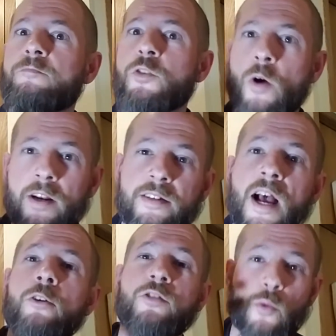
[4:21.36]
grind it
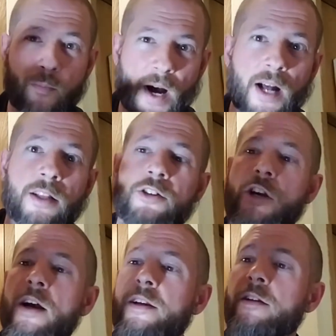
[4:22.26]
down, do a polish
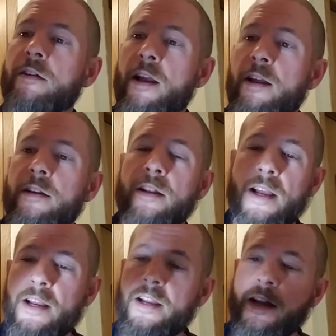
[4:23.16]
on it, and
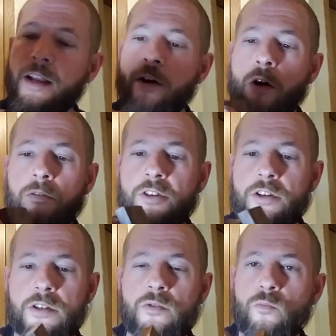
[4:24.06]
it all
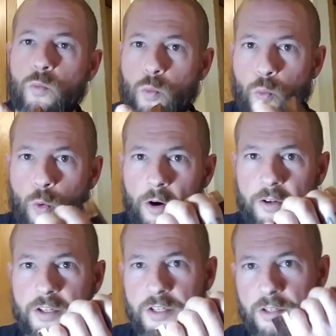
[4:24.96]
just
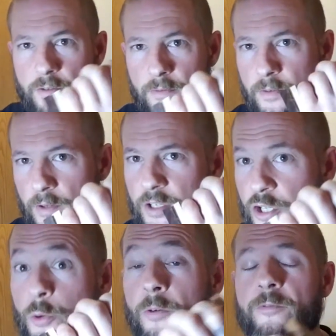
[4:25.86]
works
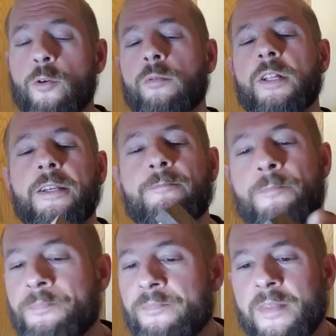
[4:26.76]
uniformly.
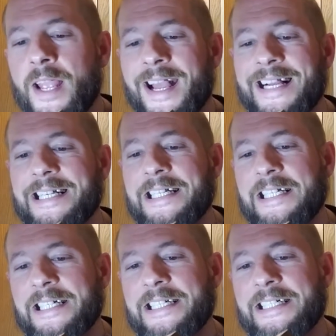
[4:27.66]

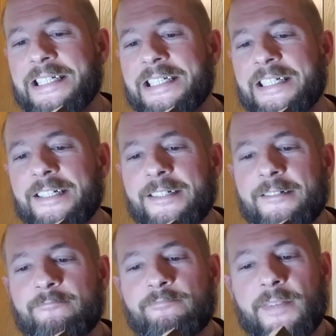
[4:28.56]
I
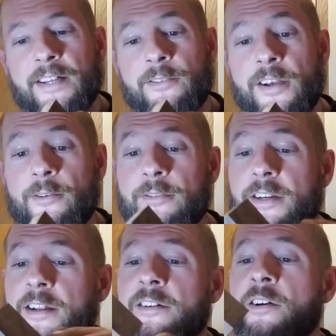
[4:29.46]
don't know.
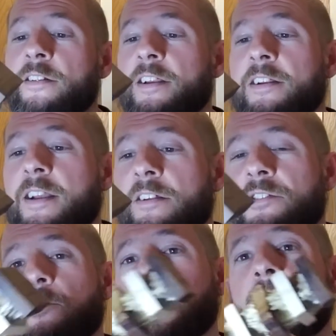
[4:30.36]
I think I kind of
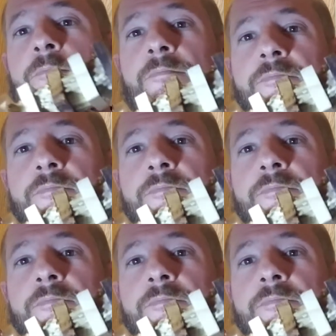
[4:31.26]
screwed up